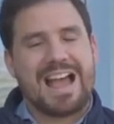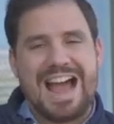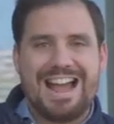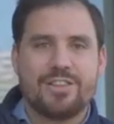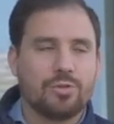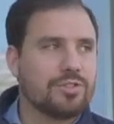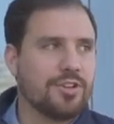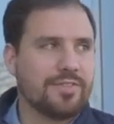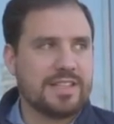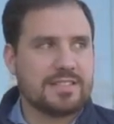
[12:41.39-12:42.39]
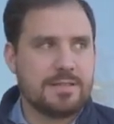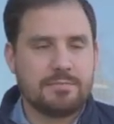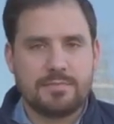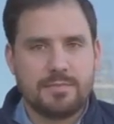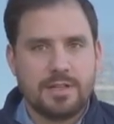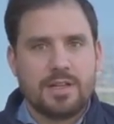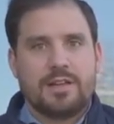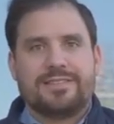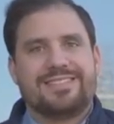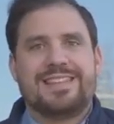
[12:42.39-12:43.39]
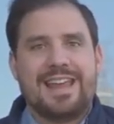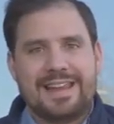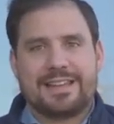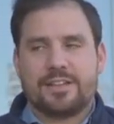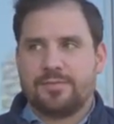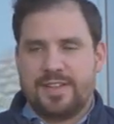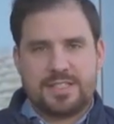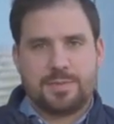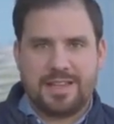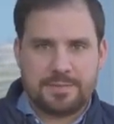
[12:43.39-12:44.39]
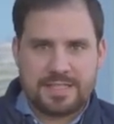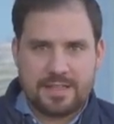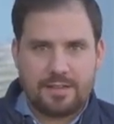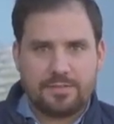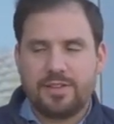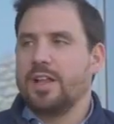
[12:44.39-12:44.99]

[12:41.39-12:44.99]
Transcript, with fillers: I don't convince them. They get convinced by themselves.